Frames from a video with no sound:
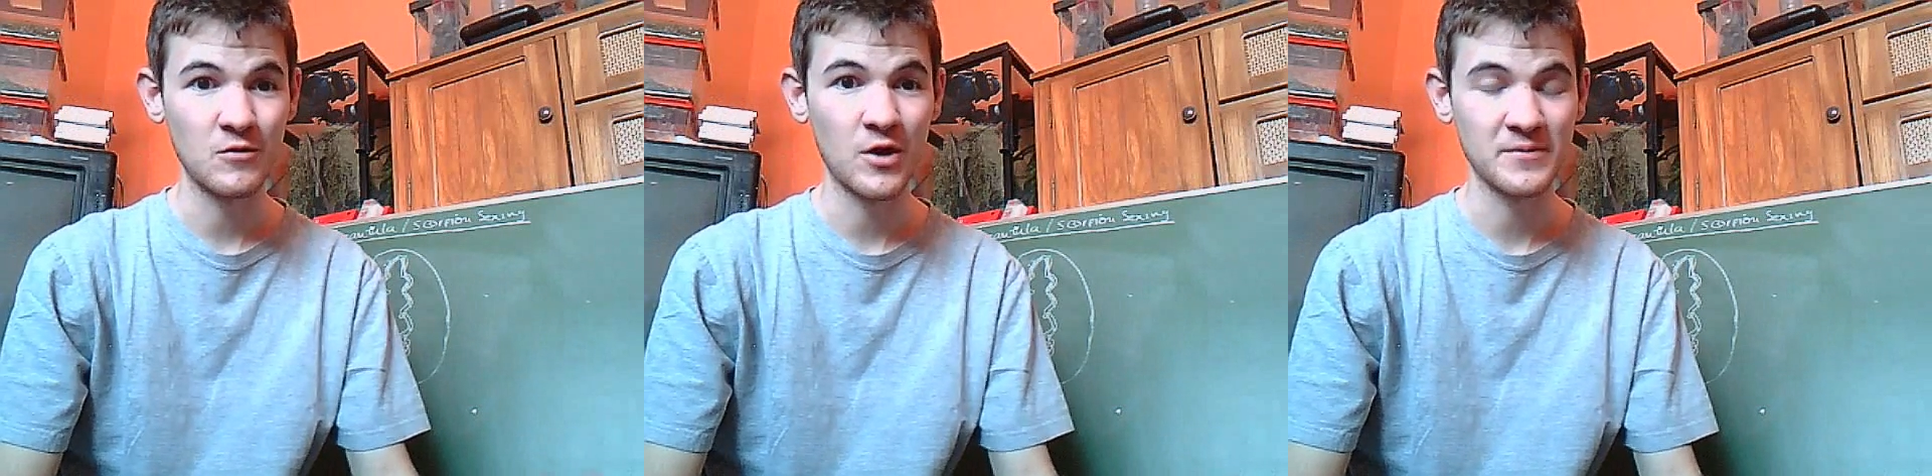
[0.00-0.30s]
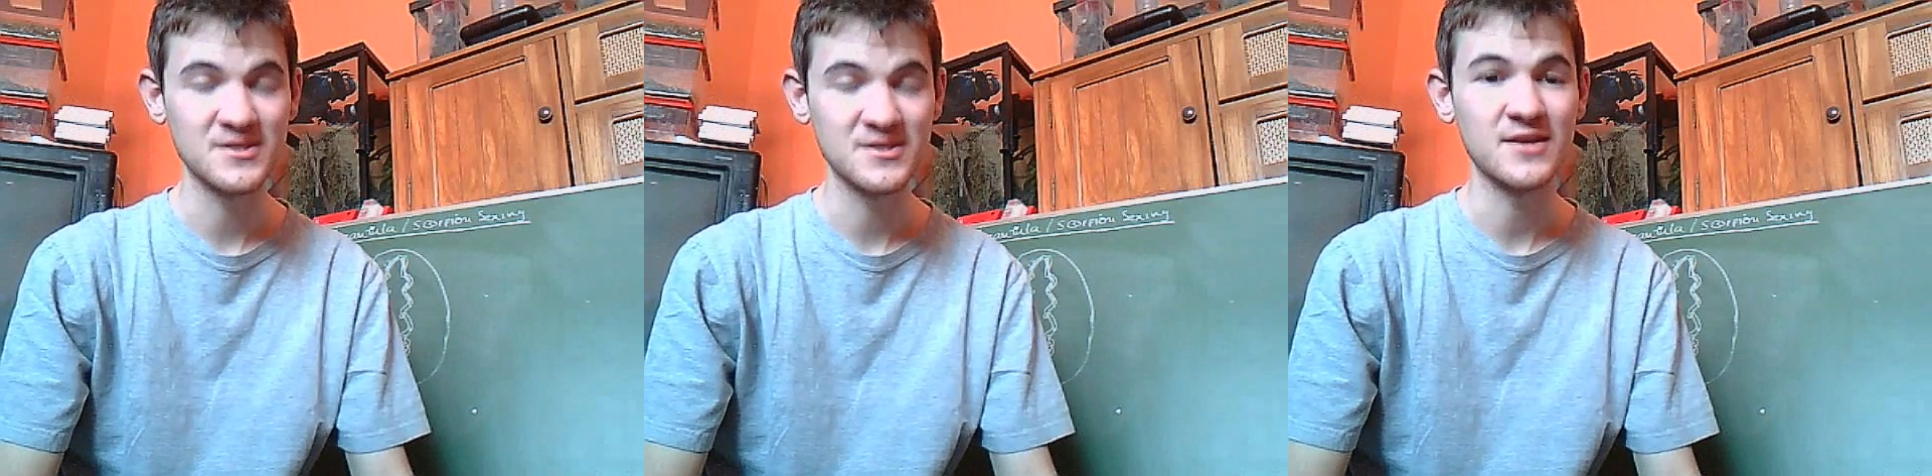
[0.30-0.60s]

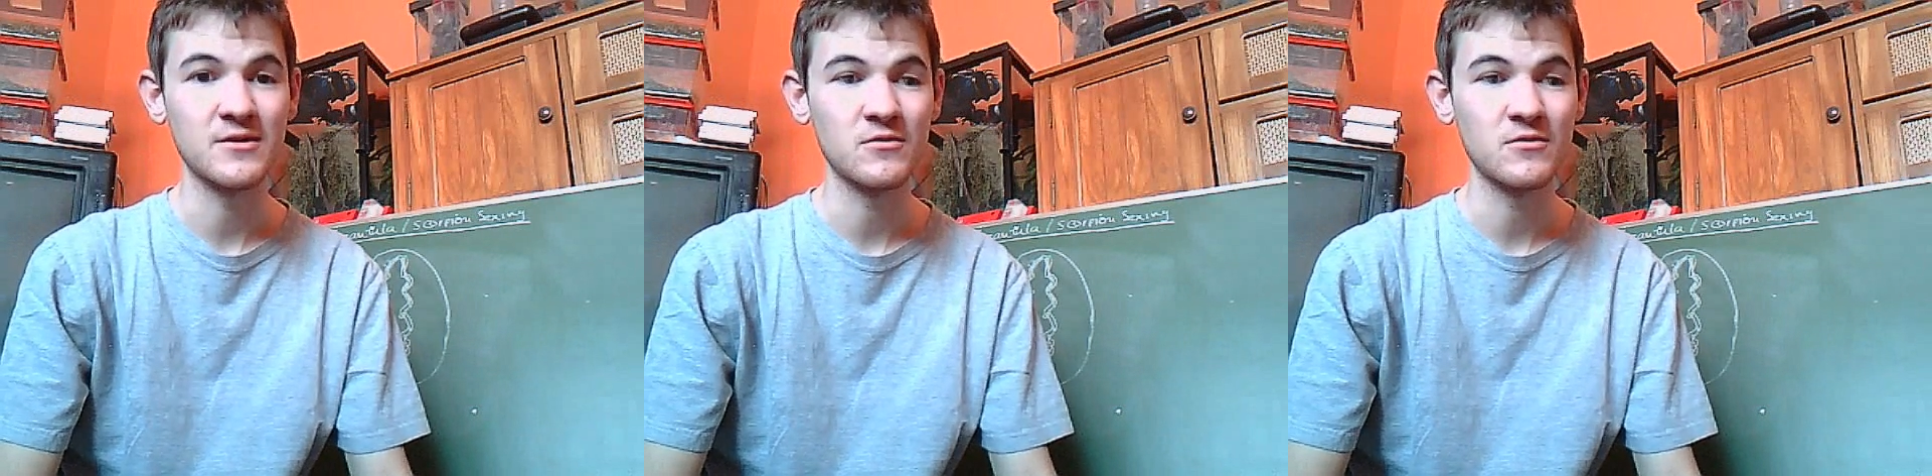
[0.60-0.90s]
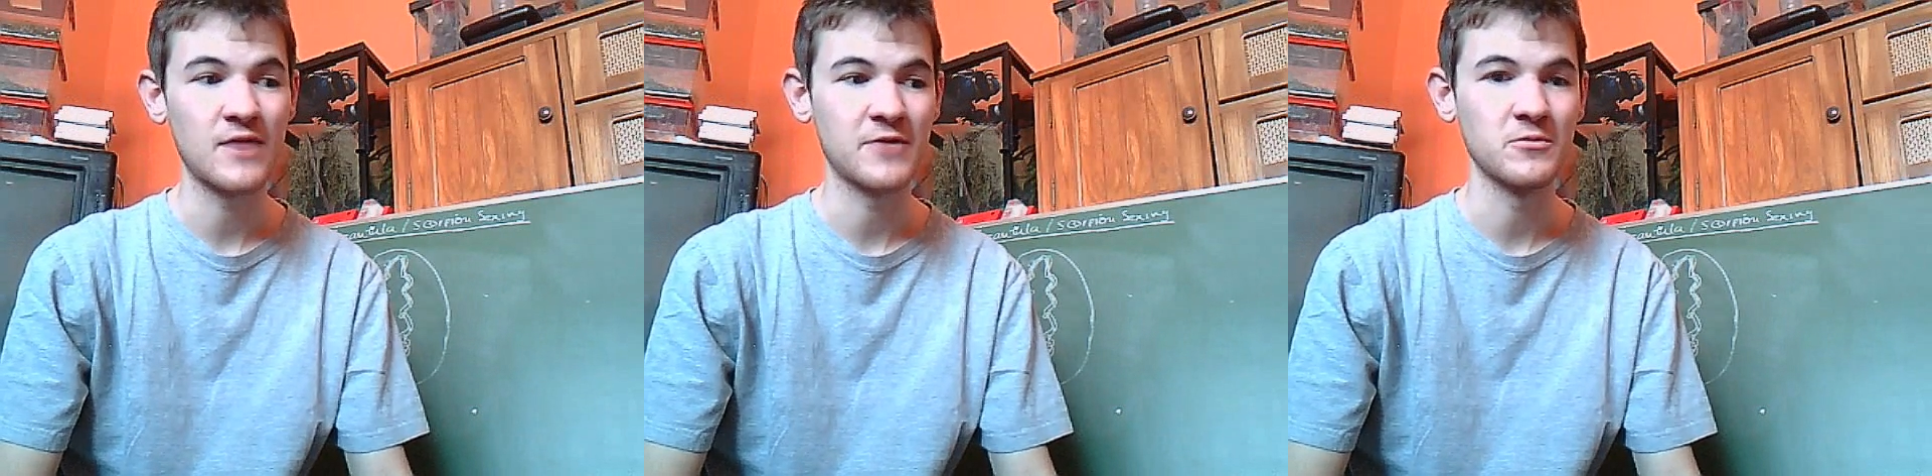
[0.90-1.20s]
100%
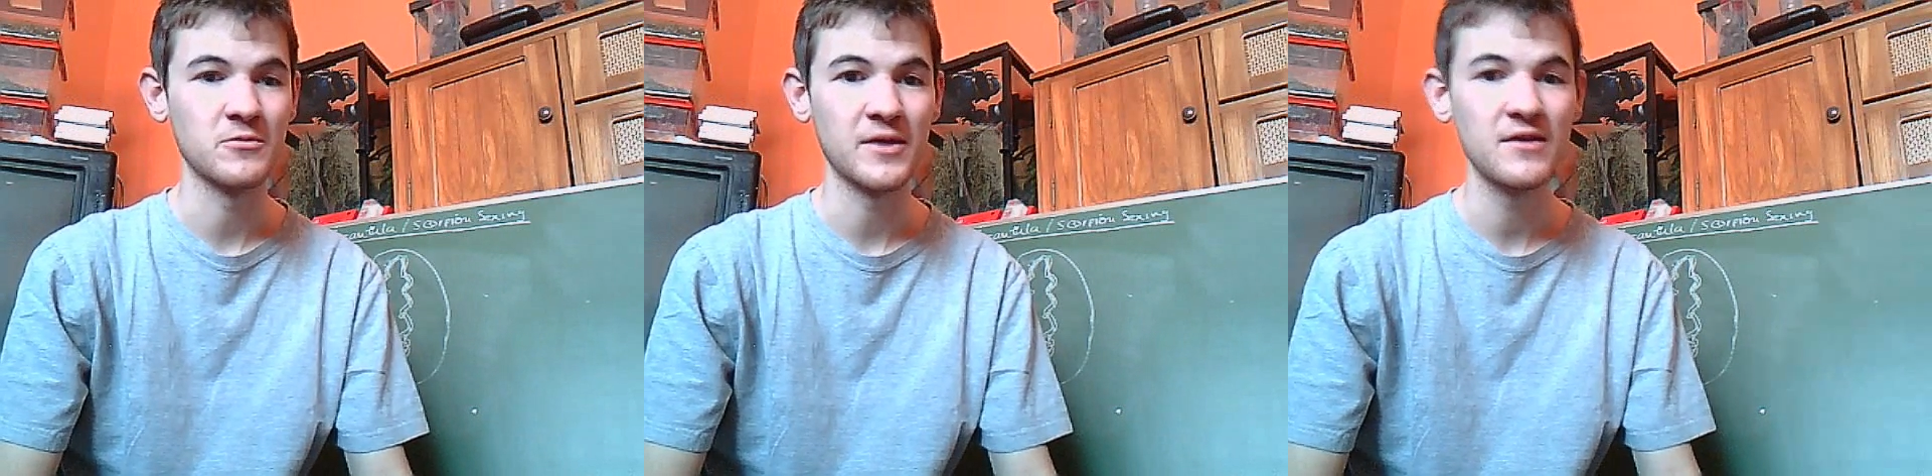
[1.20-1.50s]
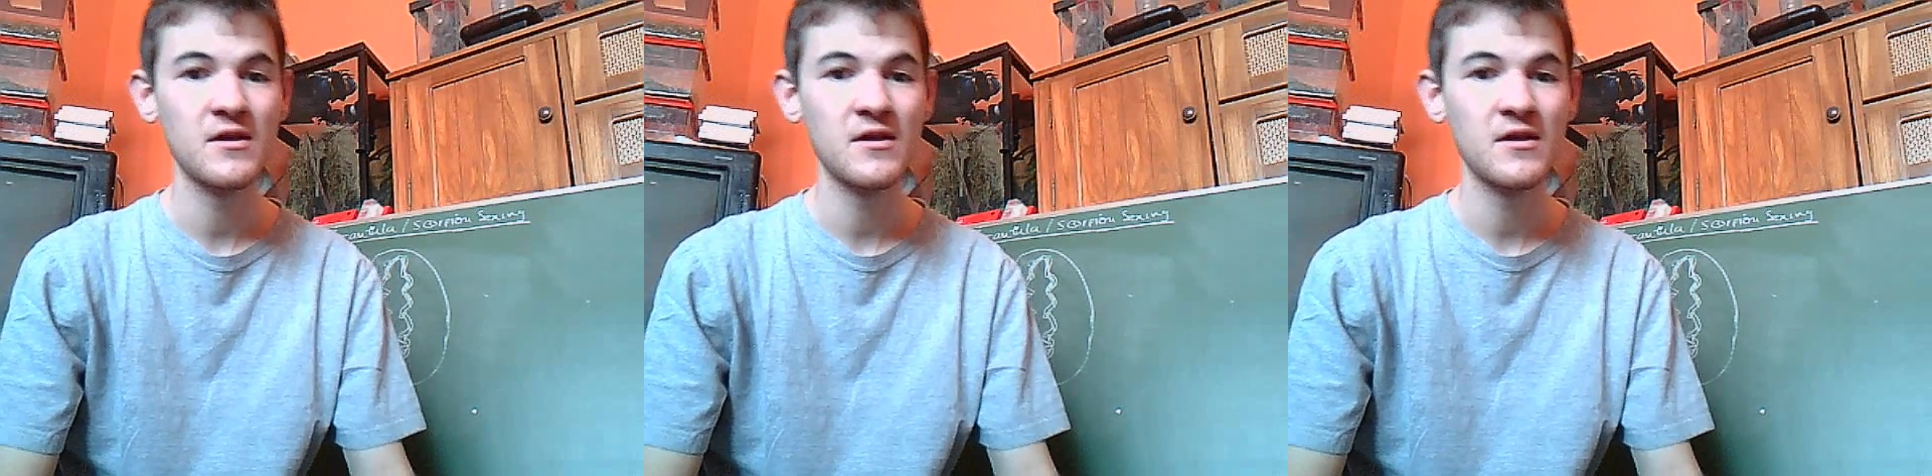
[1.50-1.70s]
accurate way.